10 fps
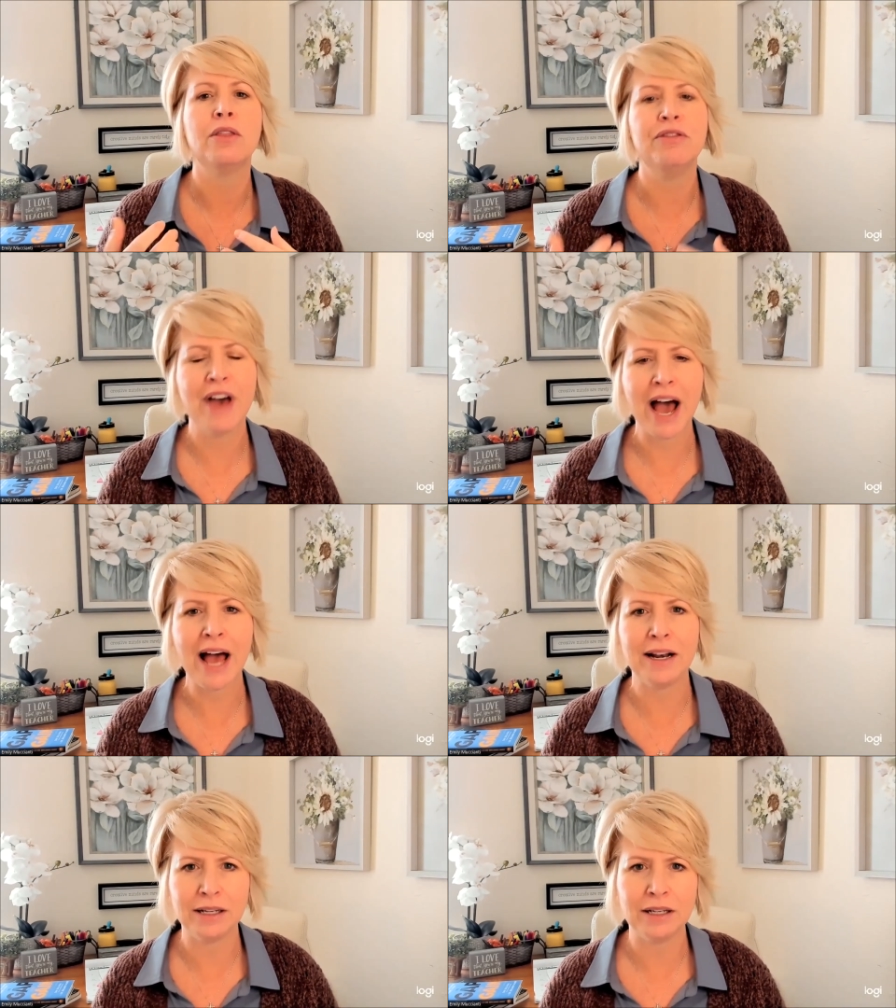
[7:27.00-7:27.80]

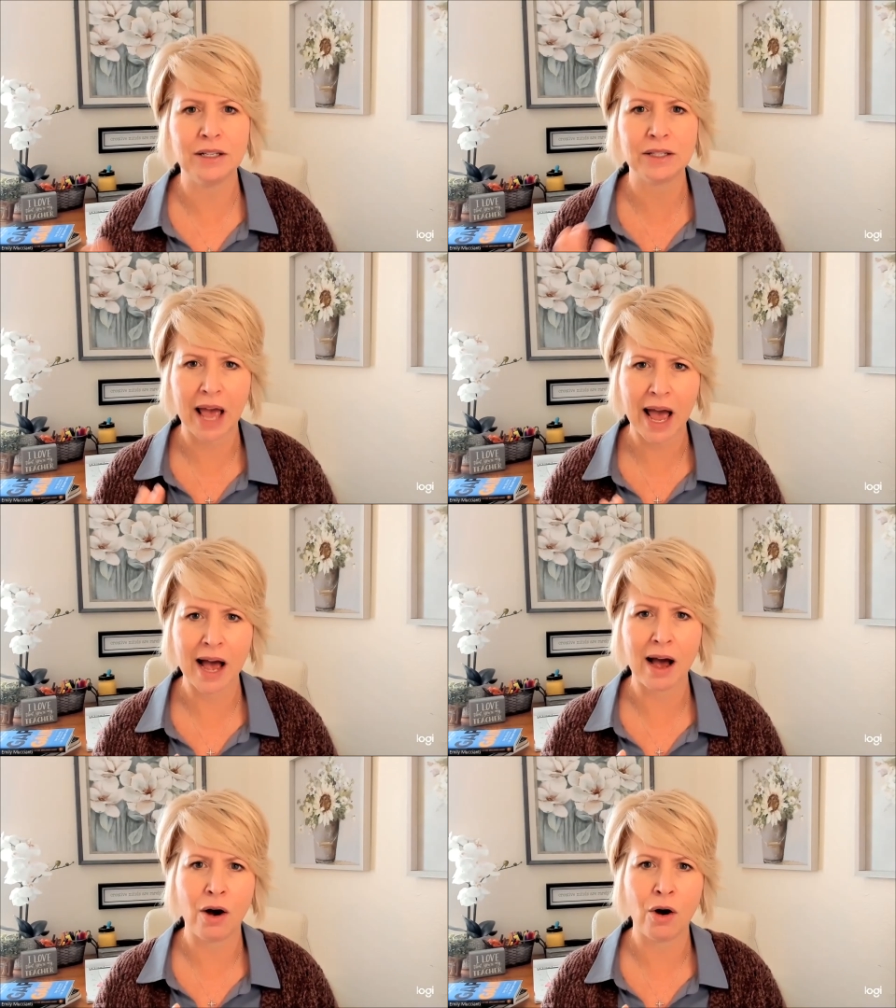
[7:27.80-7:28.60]
that is
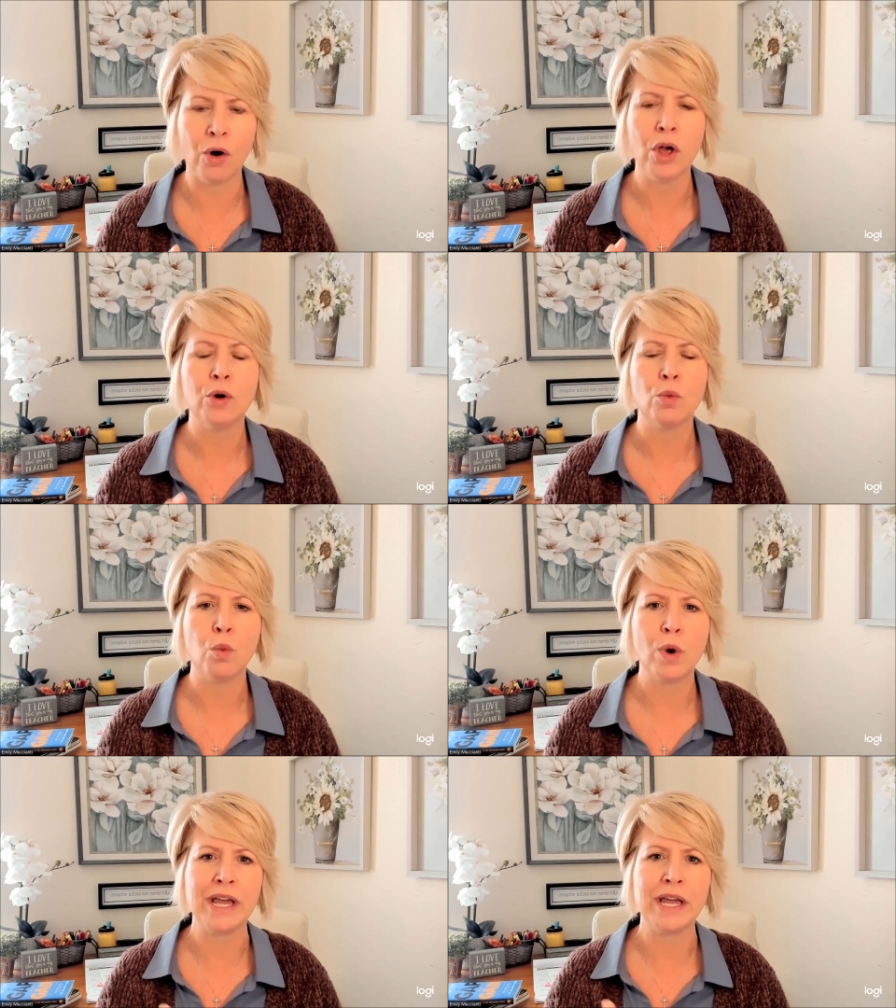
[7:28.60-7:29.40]
how
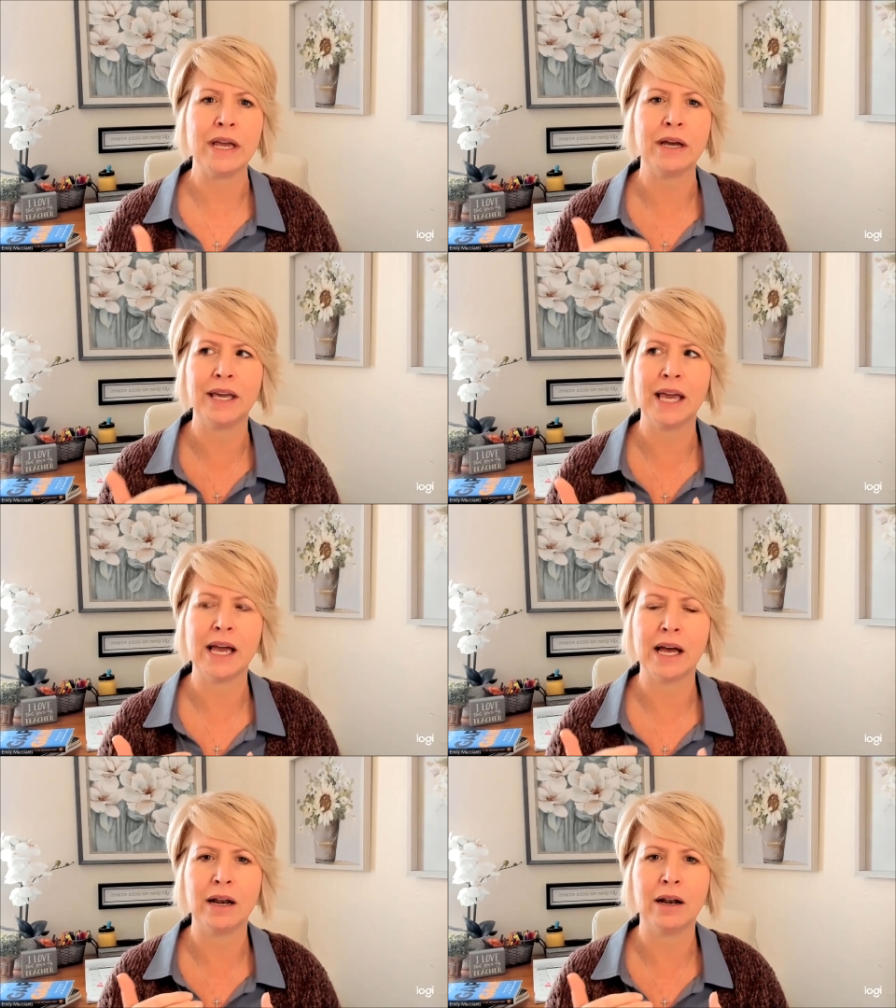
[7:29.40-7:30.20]
we
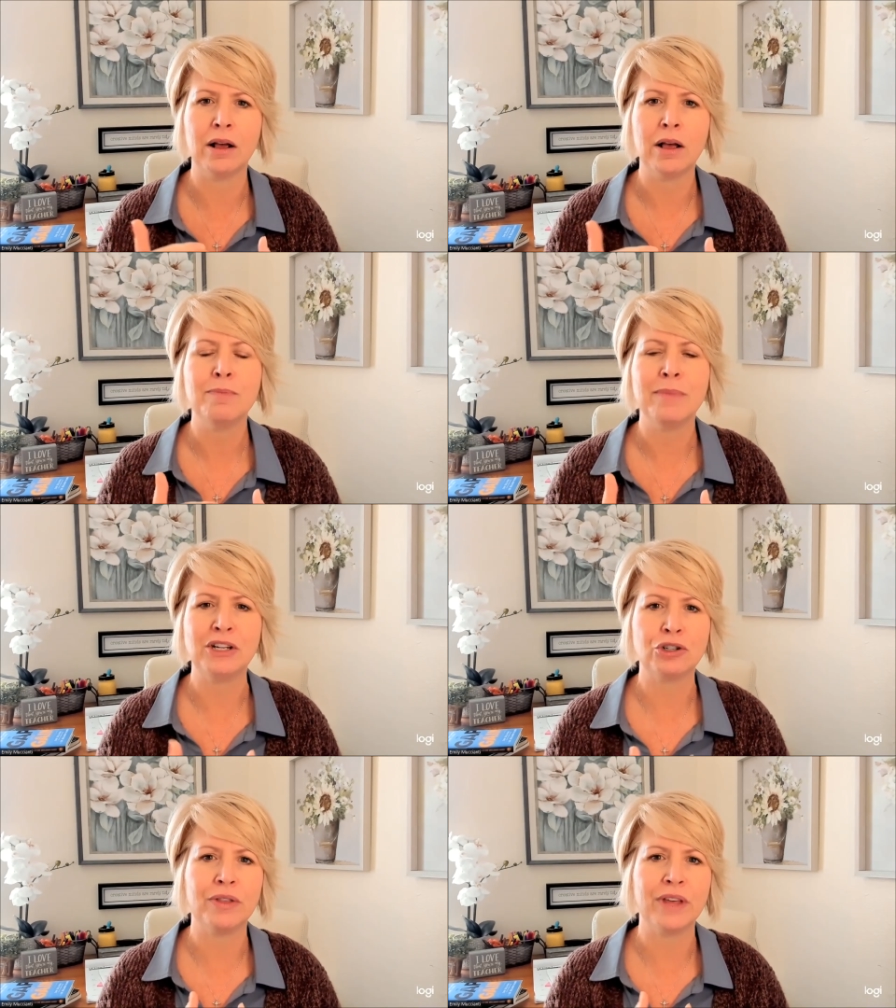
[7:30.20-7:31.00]
can make
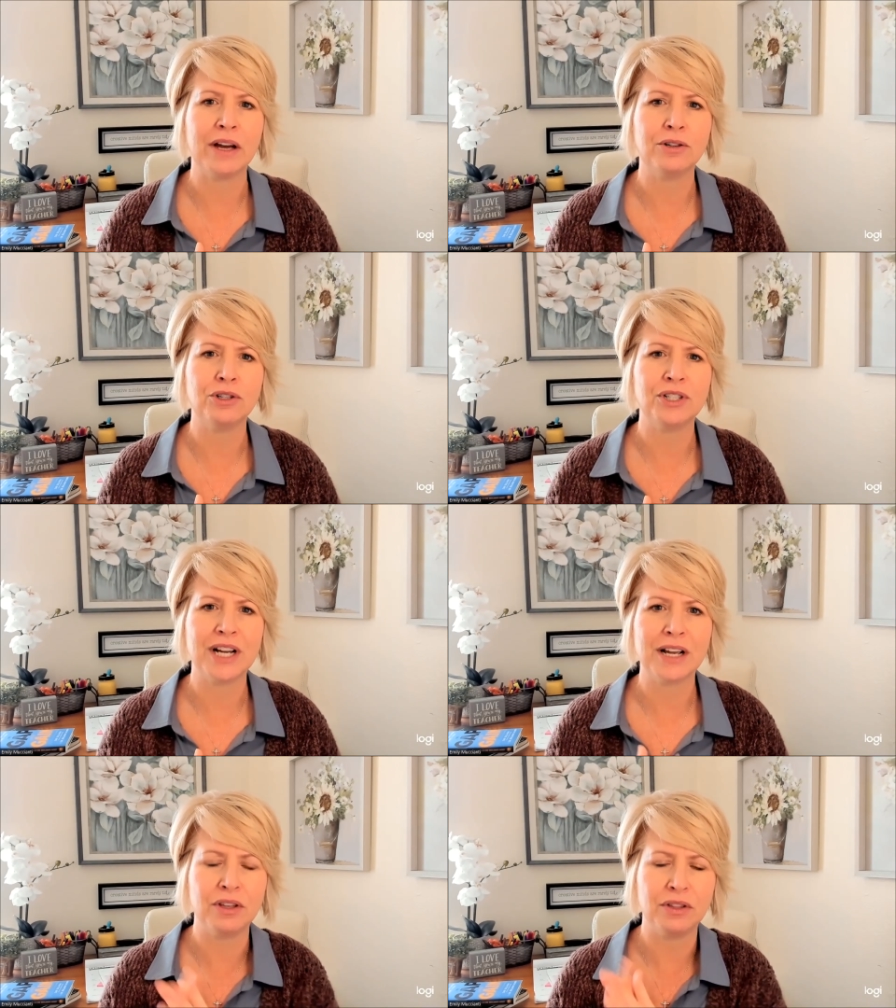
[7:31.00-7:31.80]
sure they
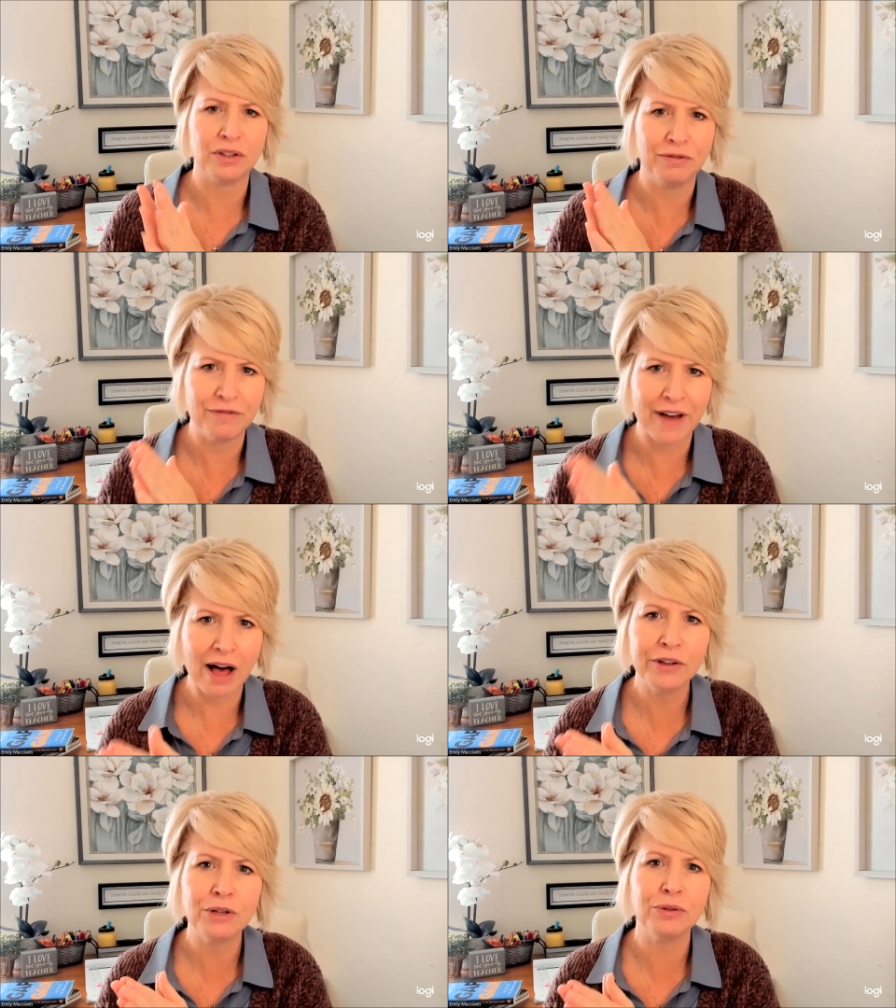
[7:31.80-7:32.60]
understand that the
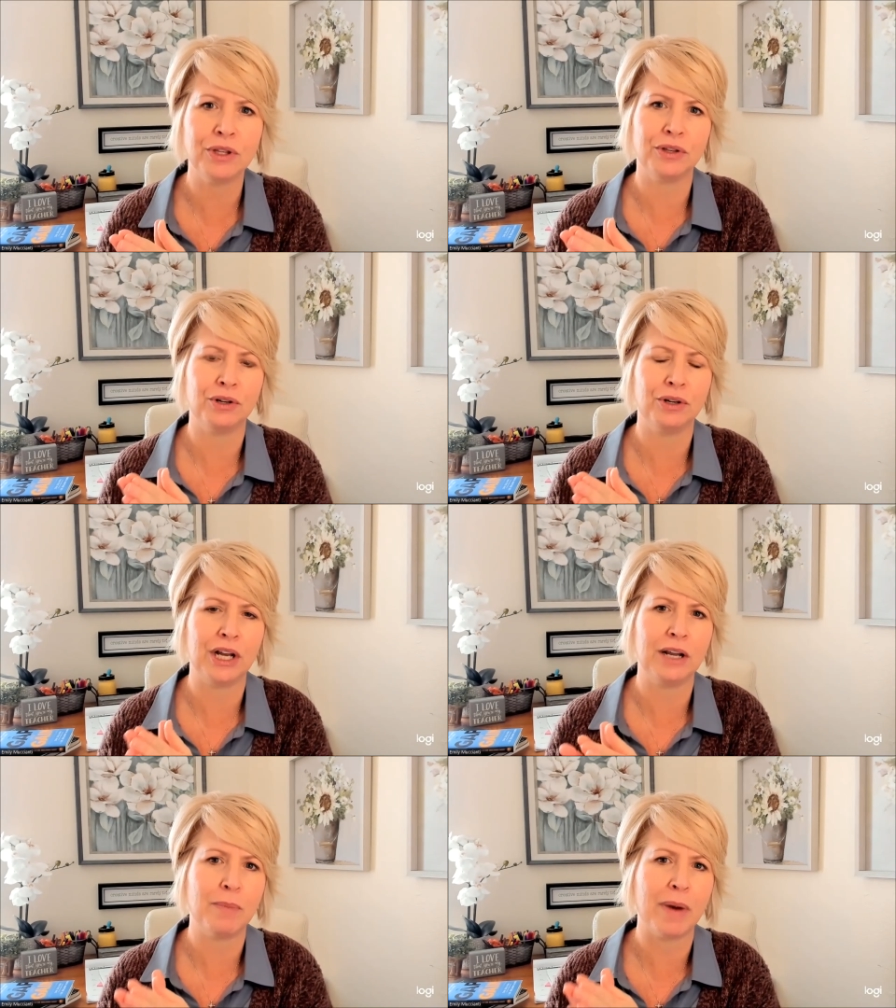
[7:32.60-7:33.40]
value that they're
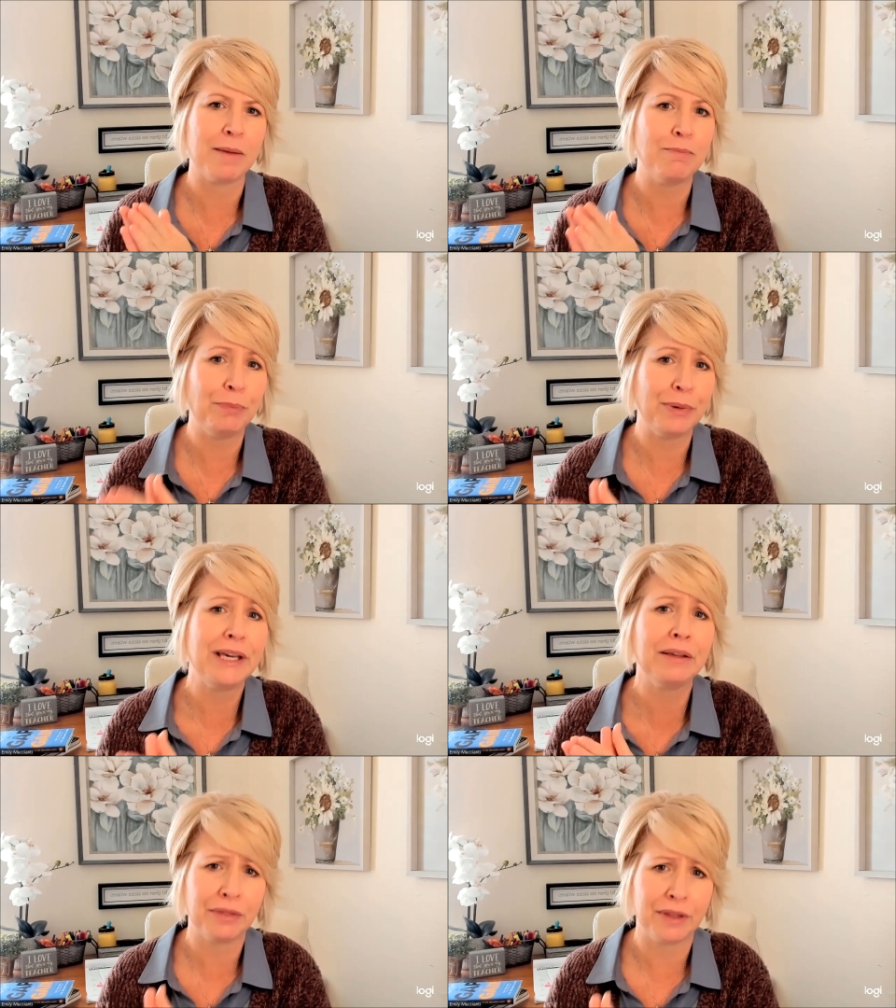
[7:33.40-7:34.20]
getting by
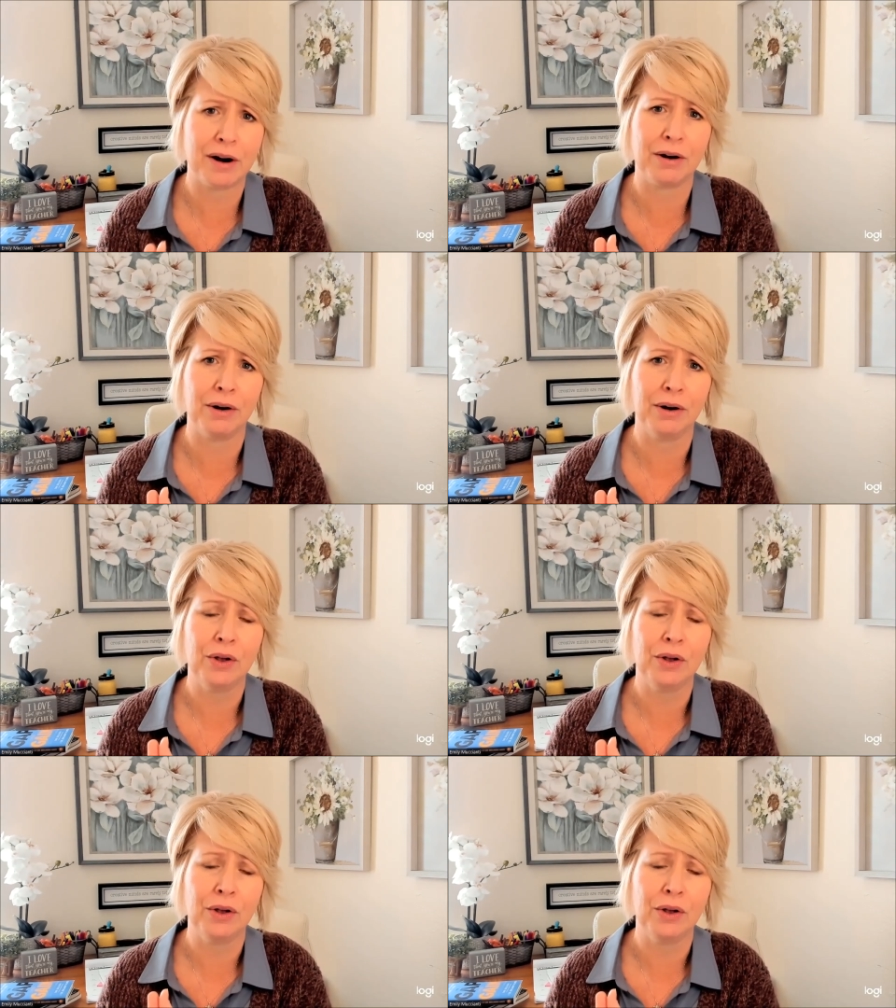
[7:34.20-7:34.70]
being there